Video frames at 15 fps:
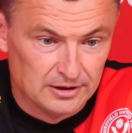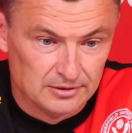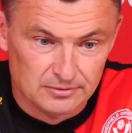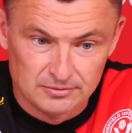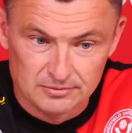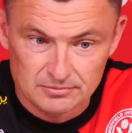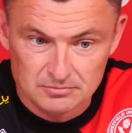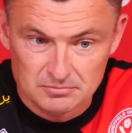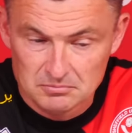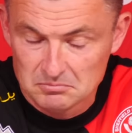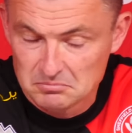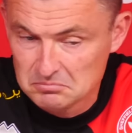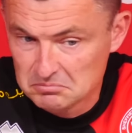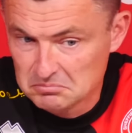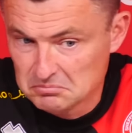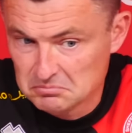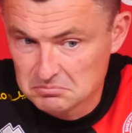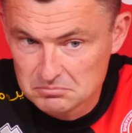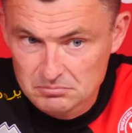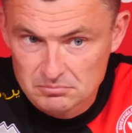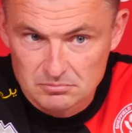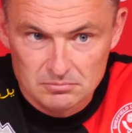and
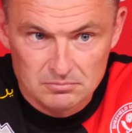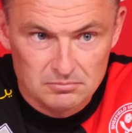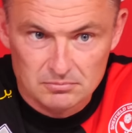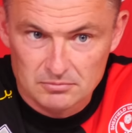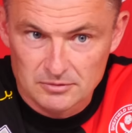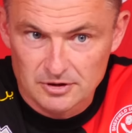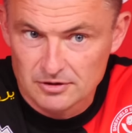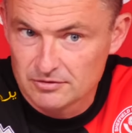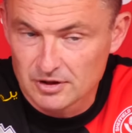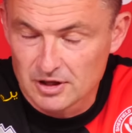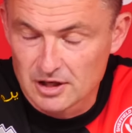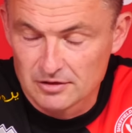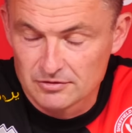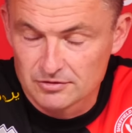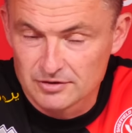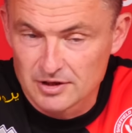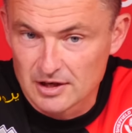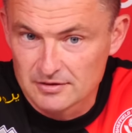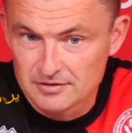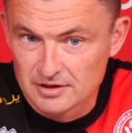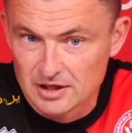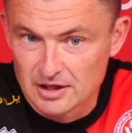it's a case of
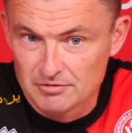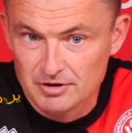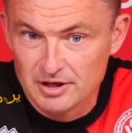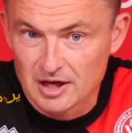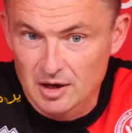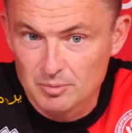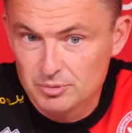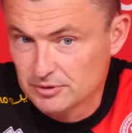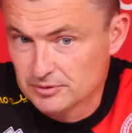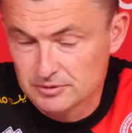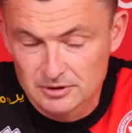starting their rehab.